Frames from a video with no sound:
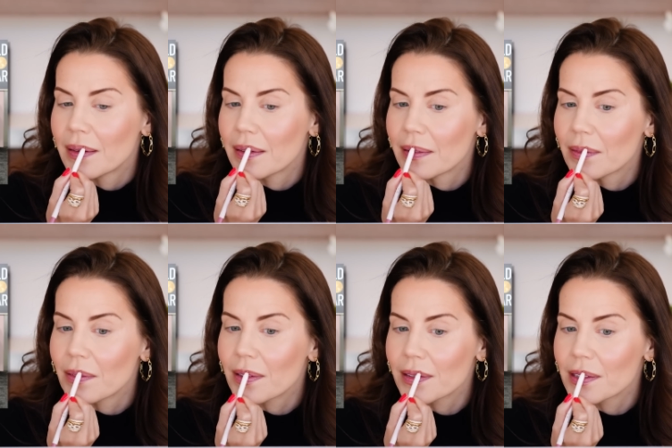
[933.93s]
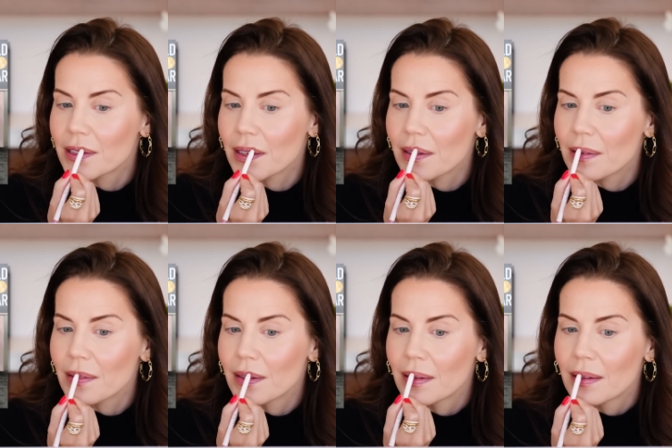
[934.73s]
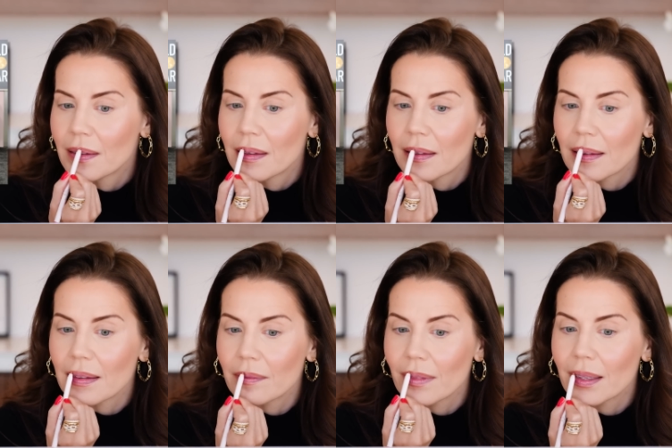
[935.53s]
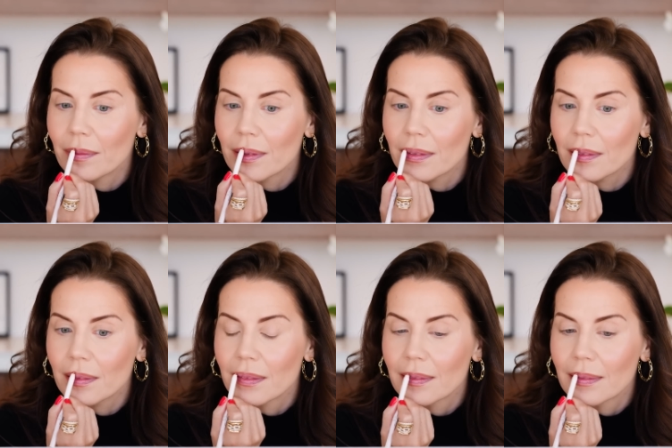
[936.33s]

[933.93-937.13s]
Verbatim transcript: an awards show and people